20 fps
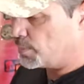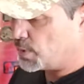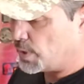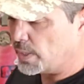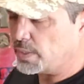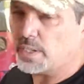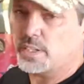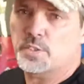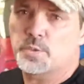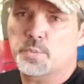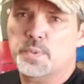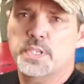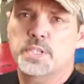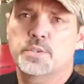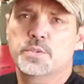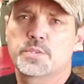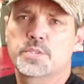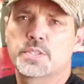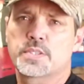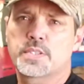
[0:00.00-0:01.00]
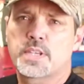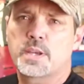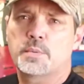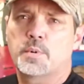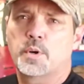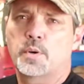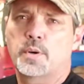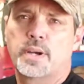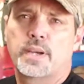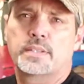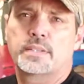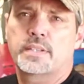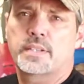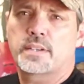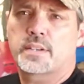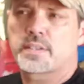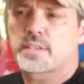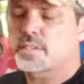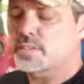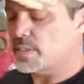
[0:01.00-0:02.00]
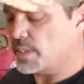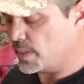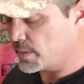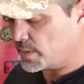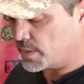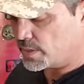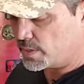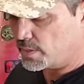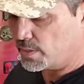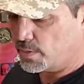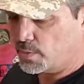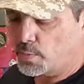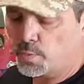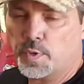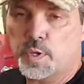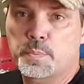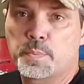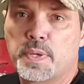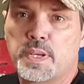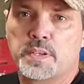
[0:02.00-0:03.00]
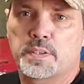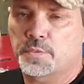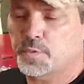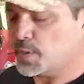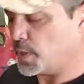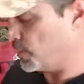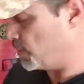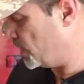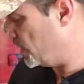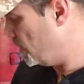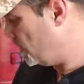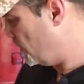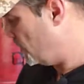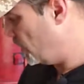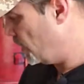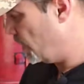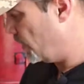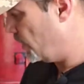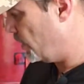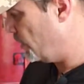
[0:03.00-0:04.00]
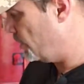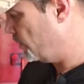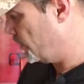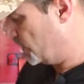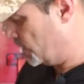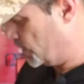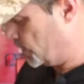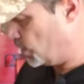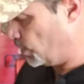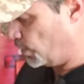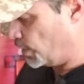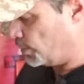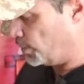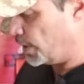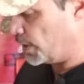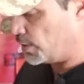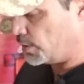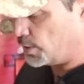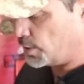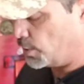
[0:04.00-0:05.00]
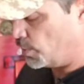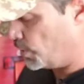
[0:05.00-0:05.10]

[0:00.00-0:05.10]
trying not to reuse the same old idea because that's the repeat of something. So what am I going to do?